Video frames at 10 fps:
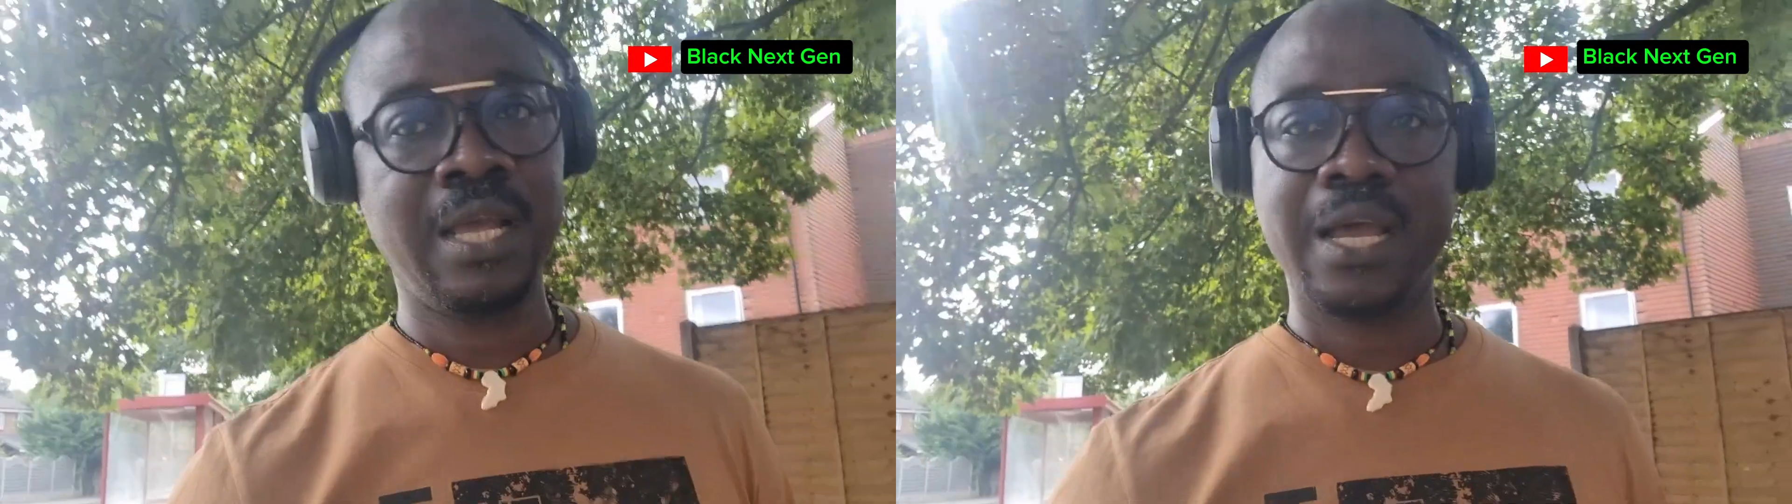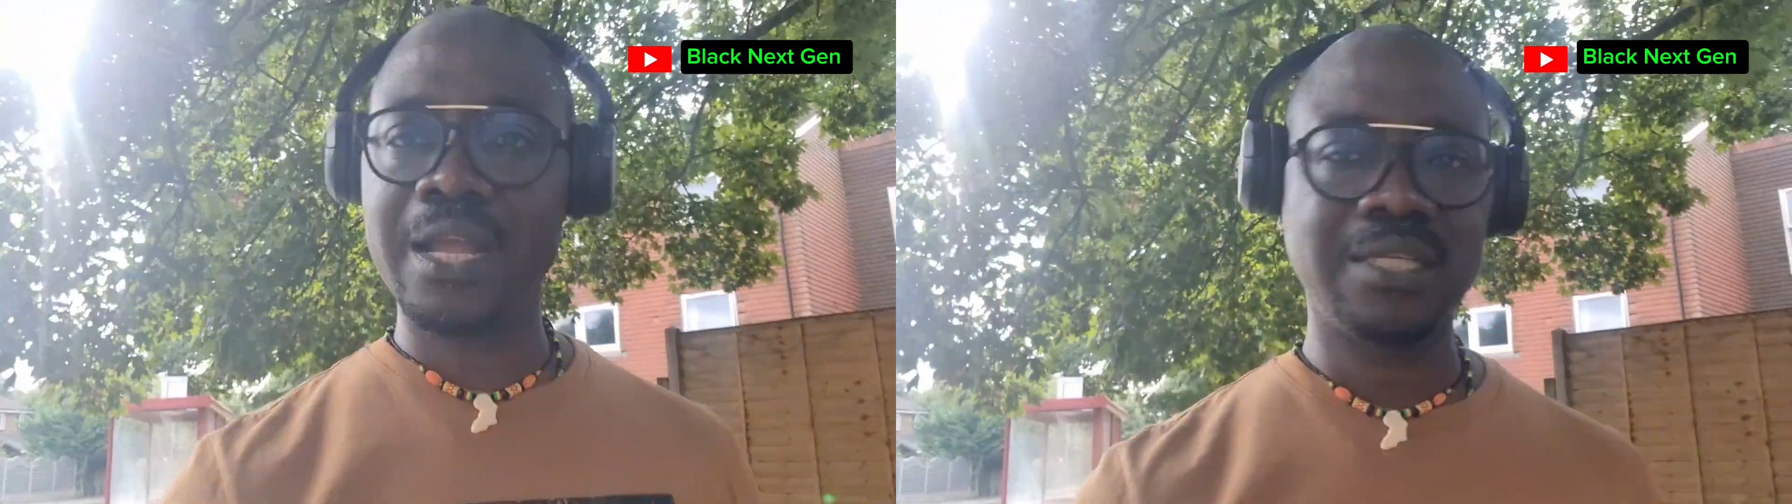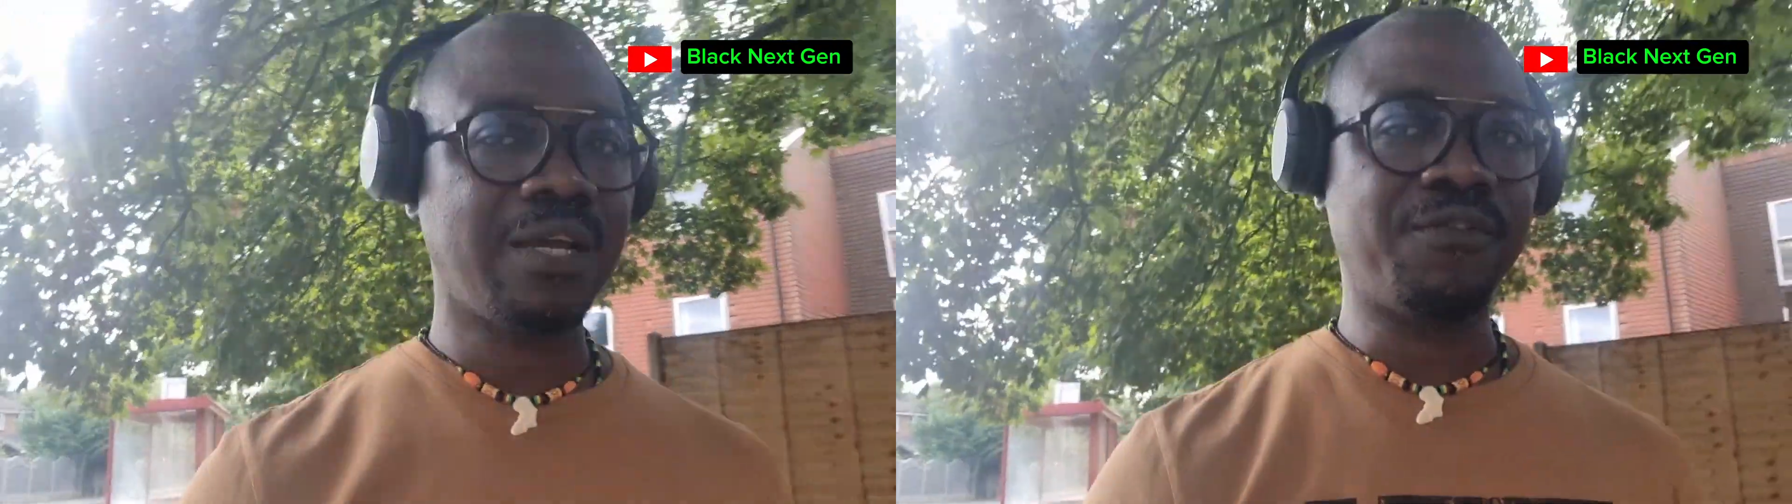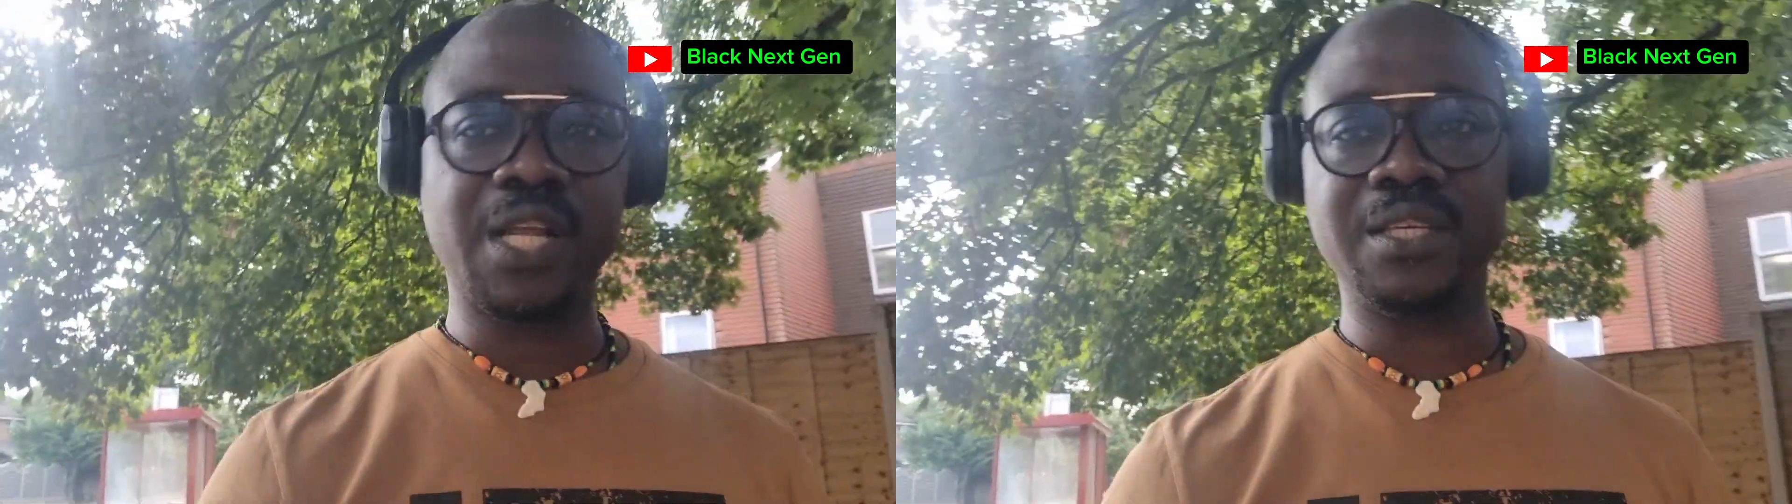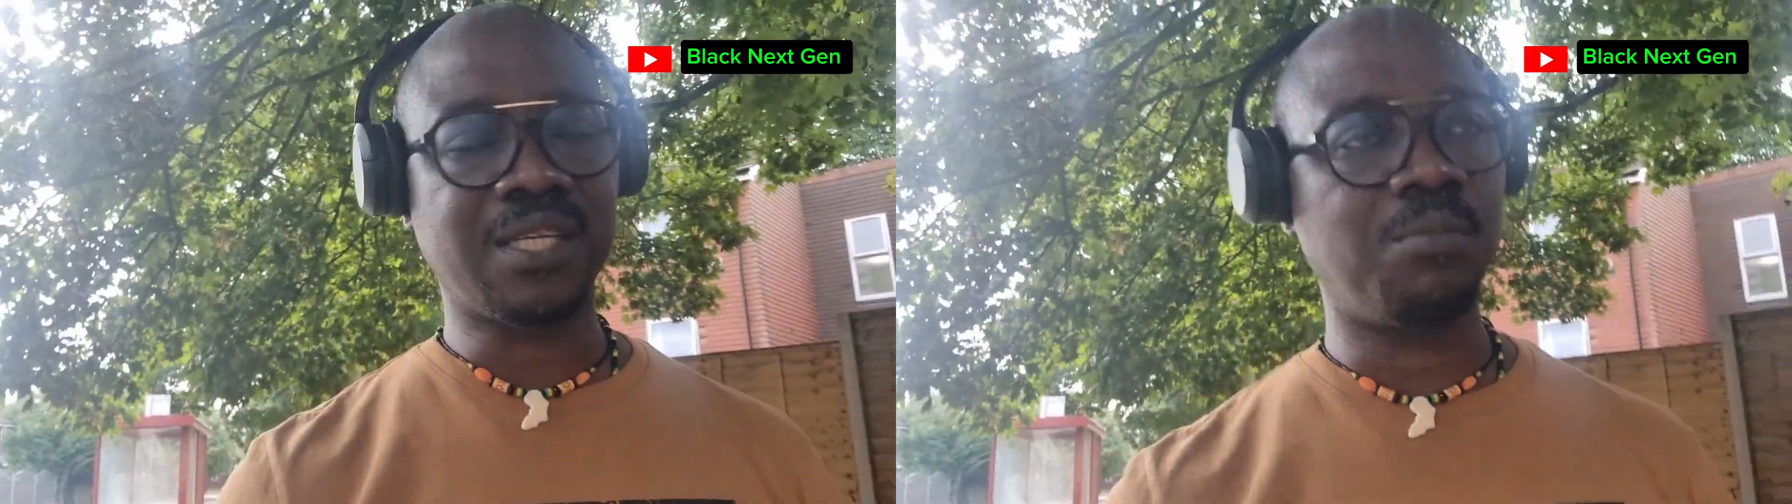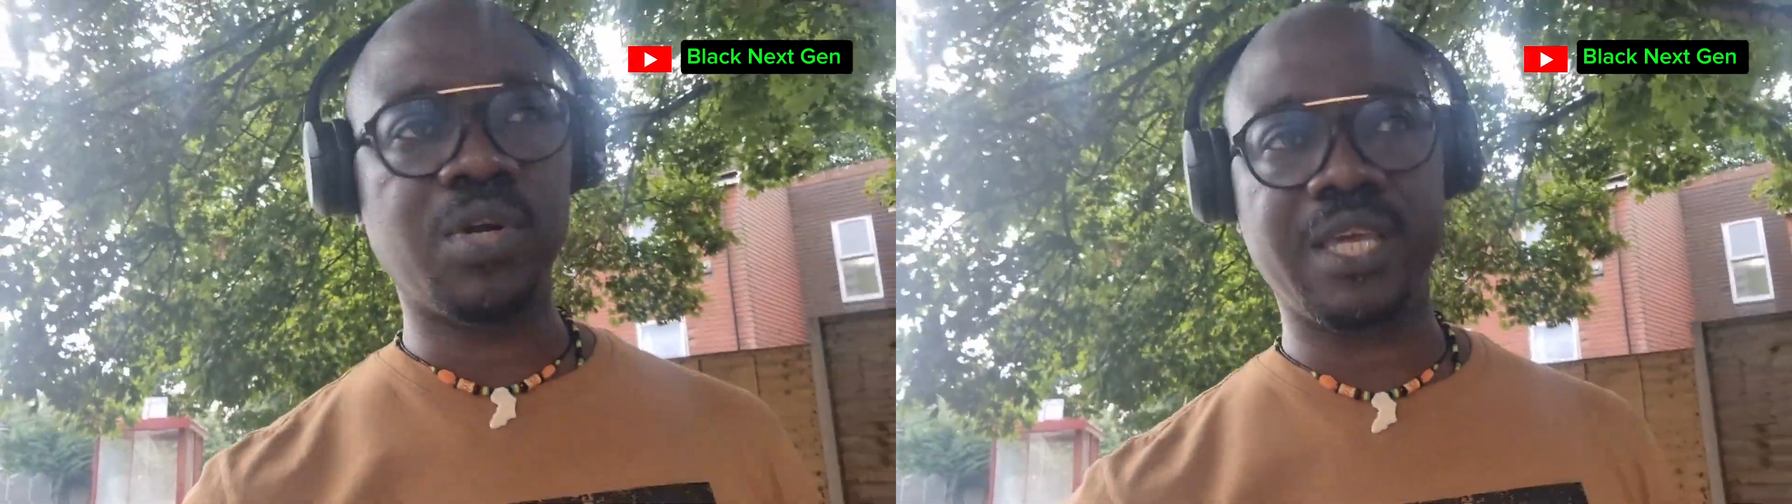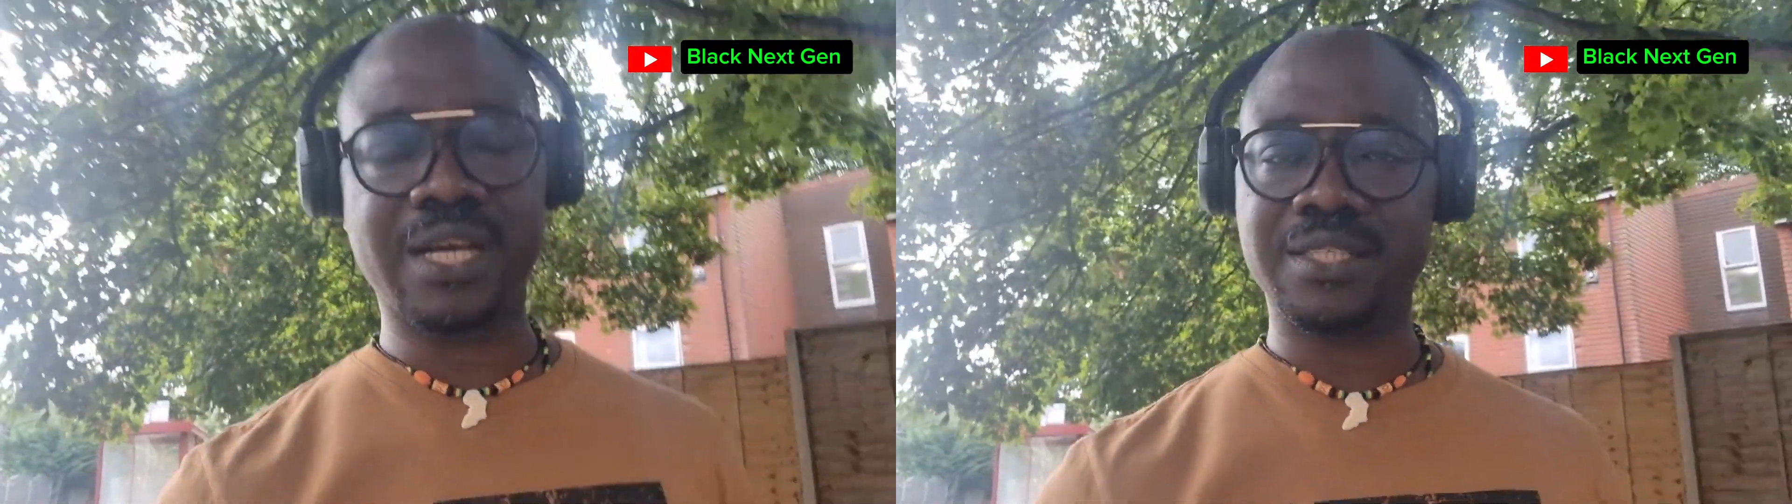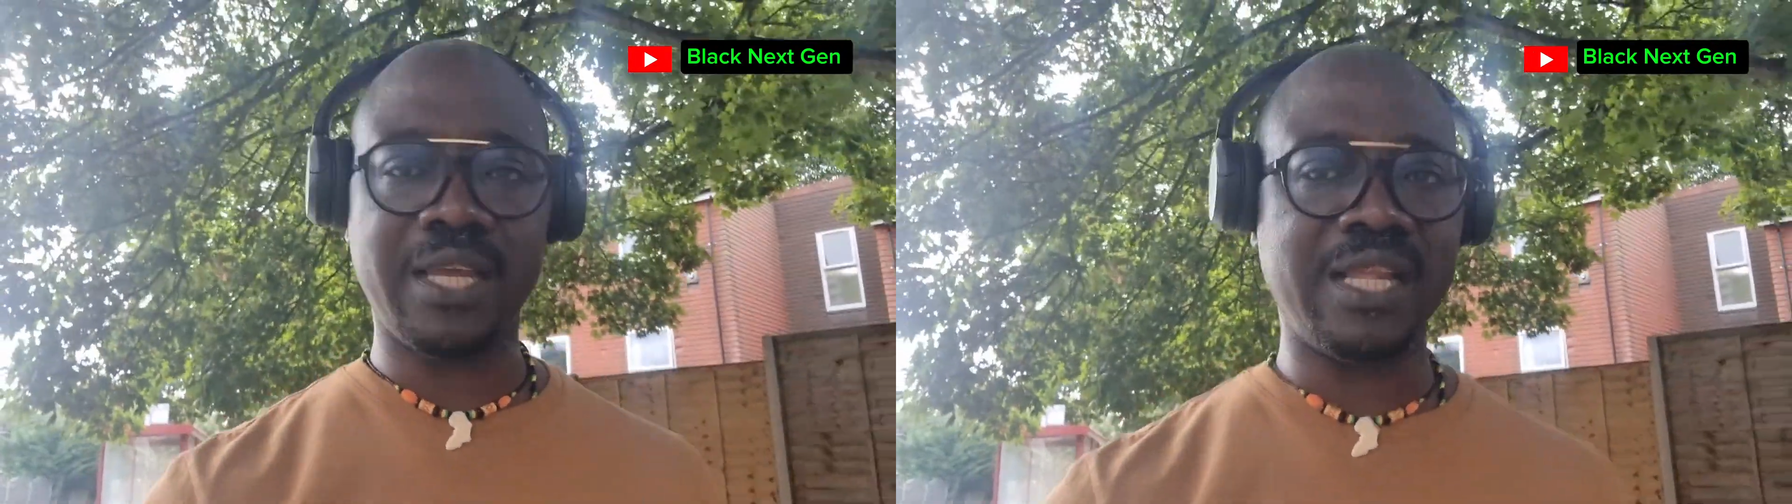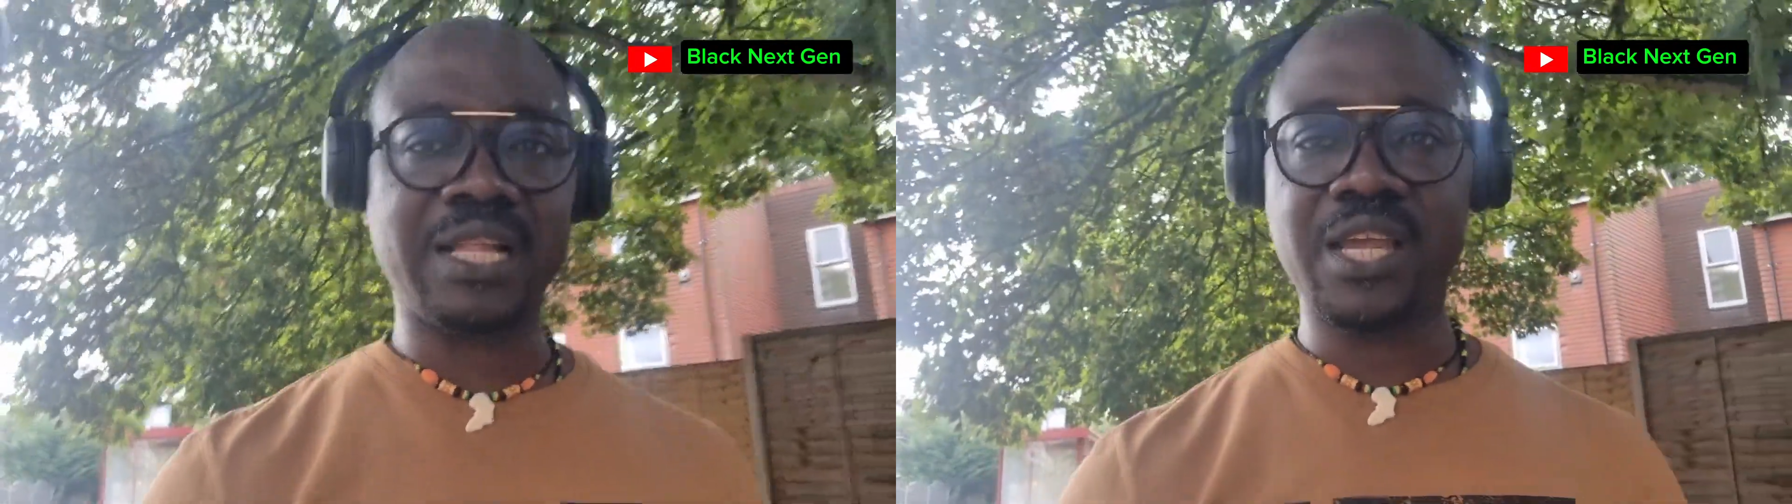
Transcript: And definitely somebody can say, Nana,